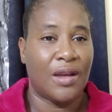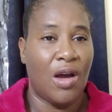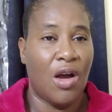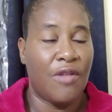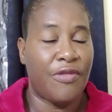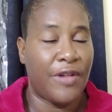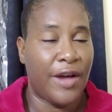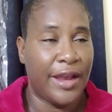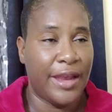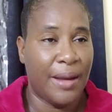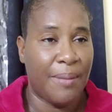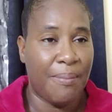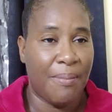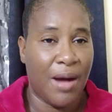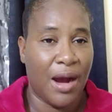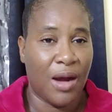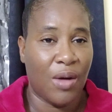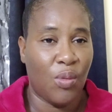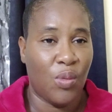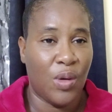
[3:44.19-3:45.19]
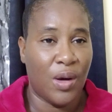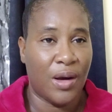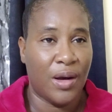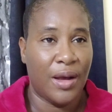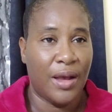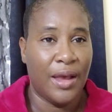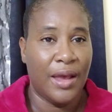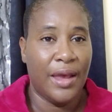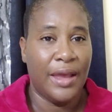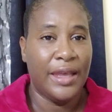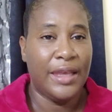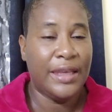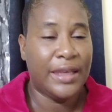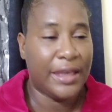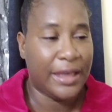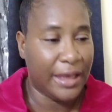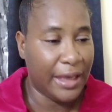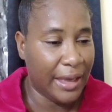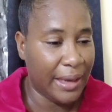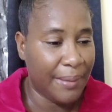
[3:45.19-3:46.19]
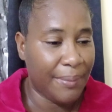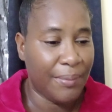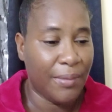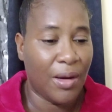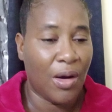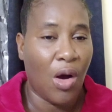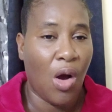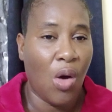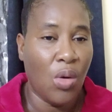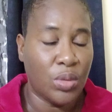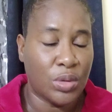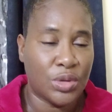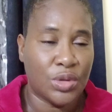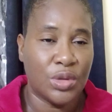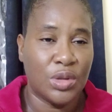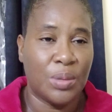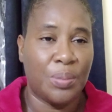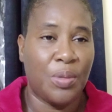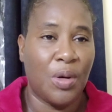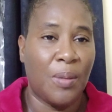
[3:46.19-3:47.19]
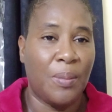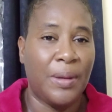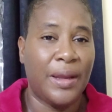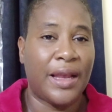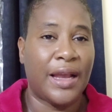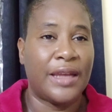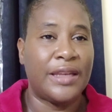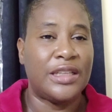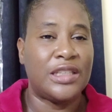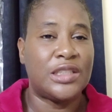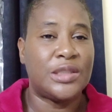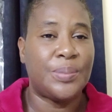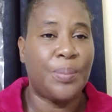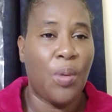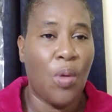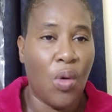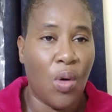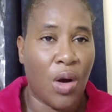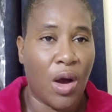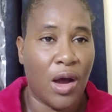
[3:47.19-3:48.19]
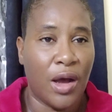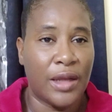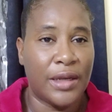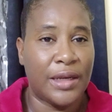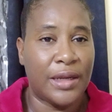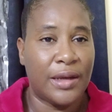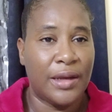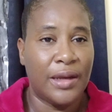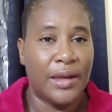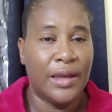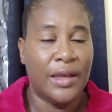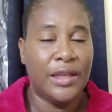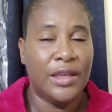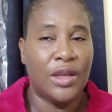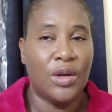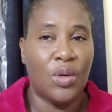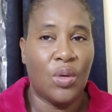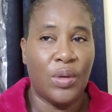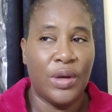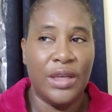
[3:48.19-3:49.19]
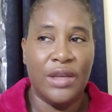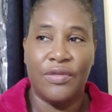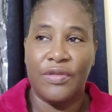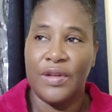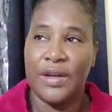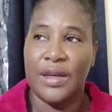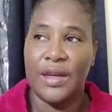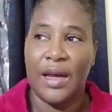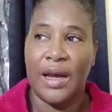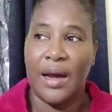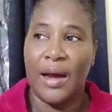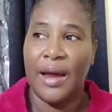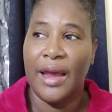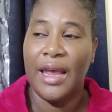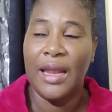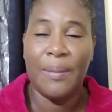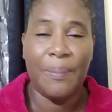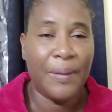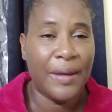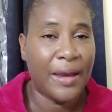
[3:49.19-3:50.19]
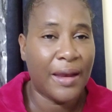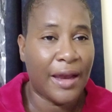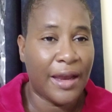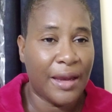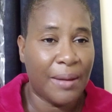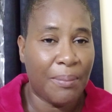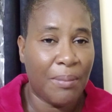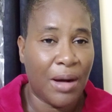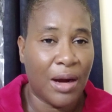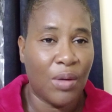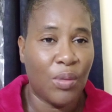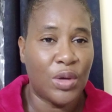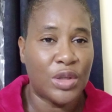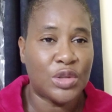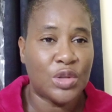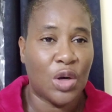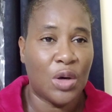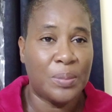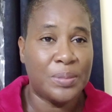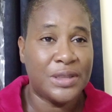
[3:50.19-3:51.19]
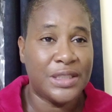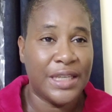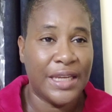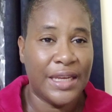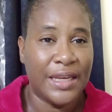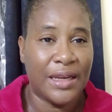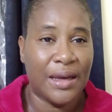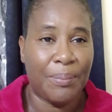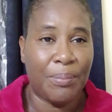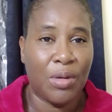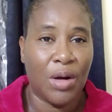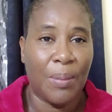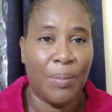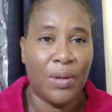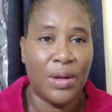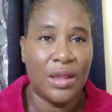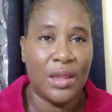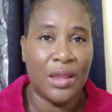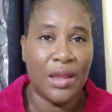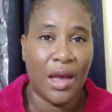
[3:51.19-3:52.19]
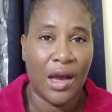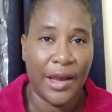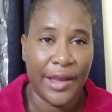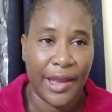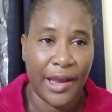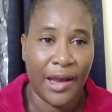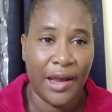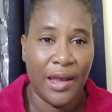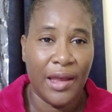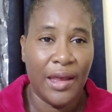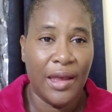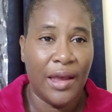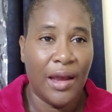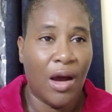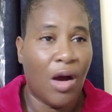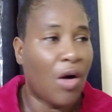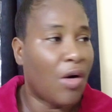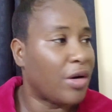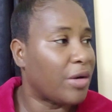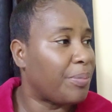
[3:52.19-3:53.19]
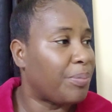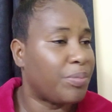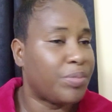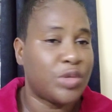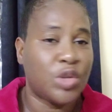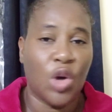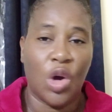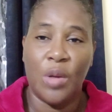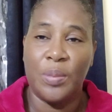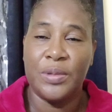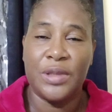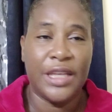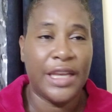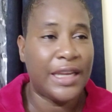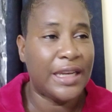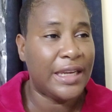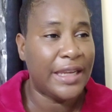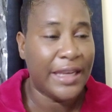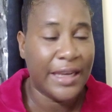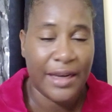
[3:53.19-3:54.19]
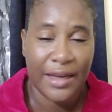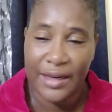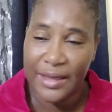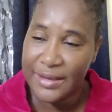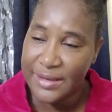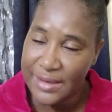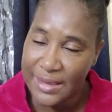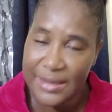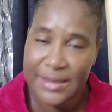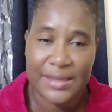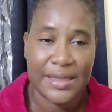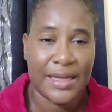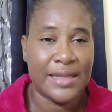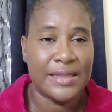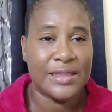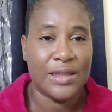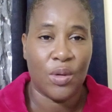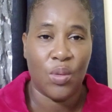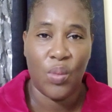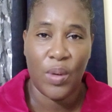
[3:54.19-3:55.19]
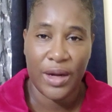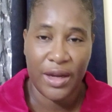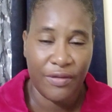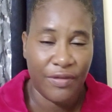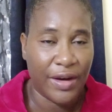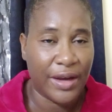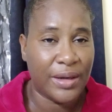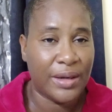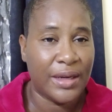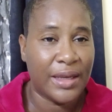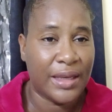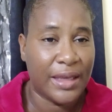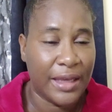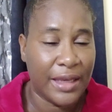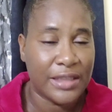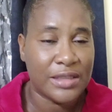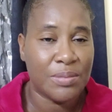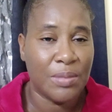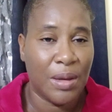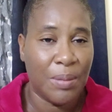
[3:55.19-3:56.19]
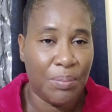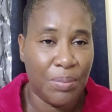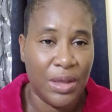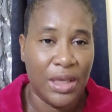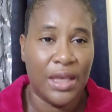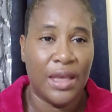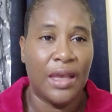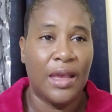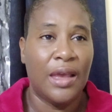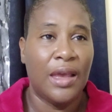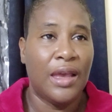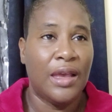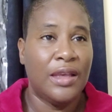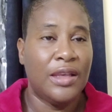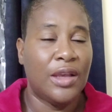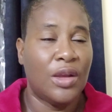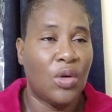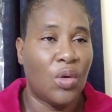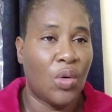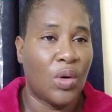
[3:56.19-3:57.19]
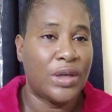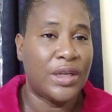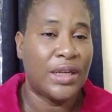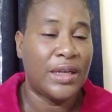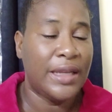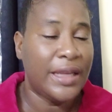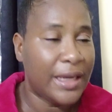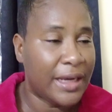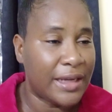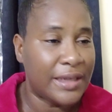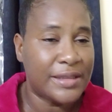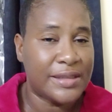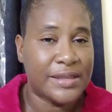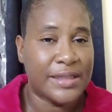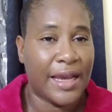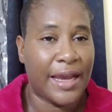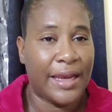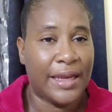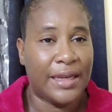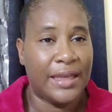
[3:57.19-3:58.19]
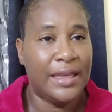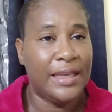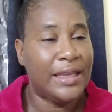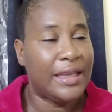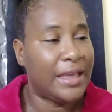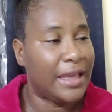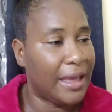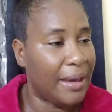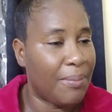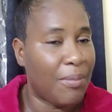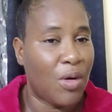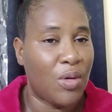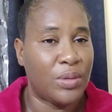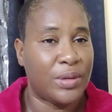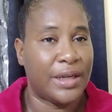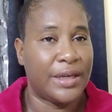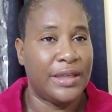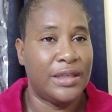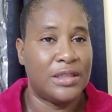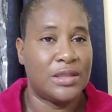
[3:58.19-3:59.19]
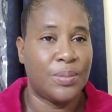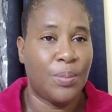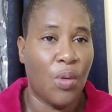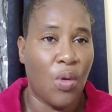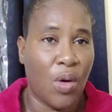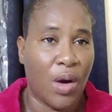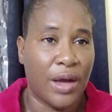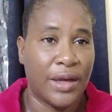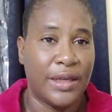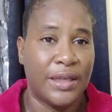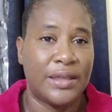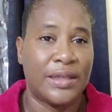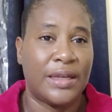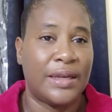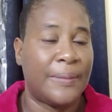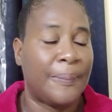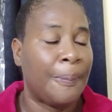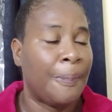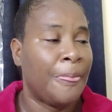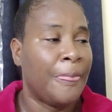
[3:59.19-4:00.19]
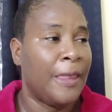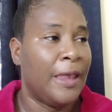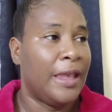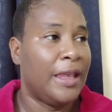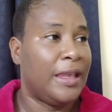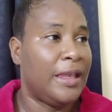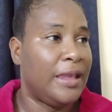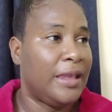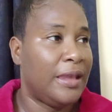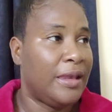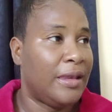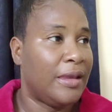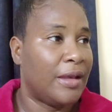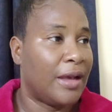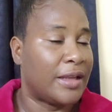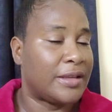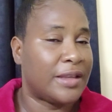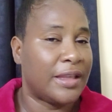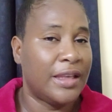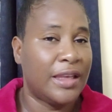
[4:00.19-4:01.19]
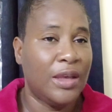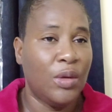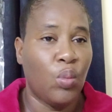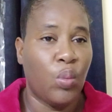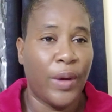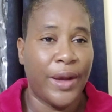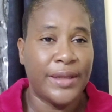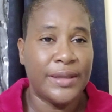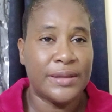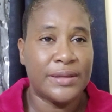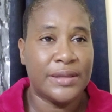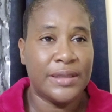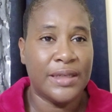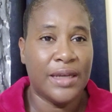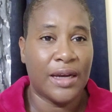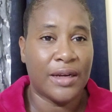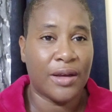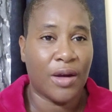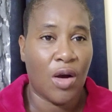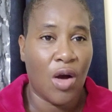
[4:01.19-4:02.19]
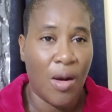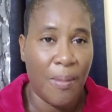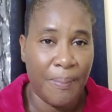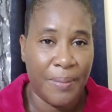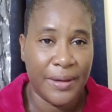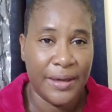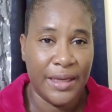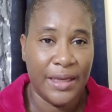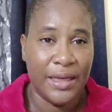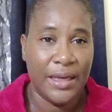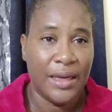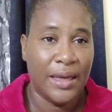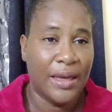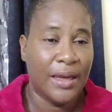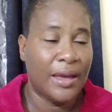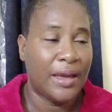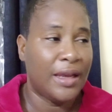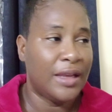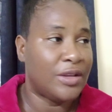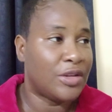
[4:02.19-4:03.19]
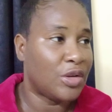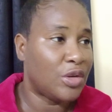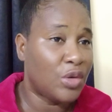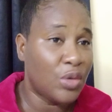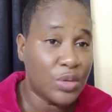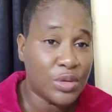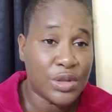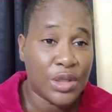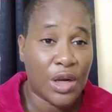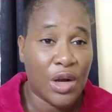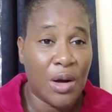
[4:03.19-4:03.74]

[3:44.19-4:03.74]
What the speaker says: of Marwa. He came out to the public and he spoke on, even helping Marwa to obtain a proper lawyer, or to obtain legal assistance, or whatever the case may be. On the legal side, he came out and he spoke on it, and he got a company, introduced the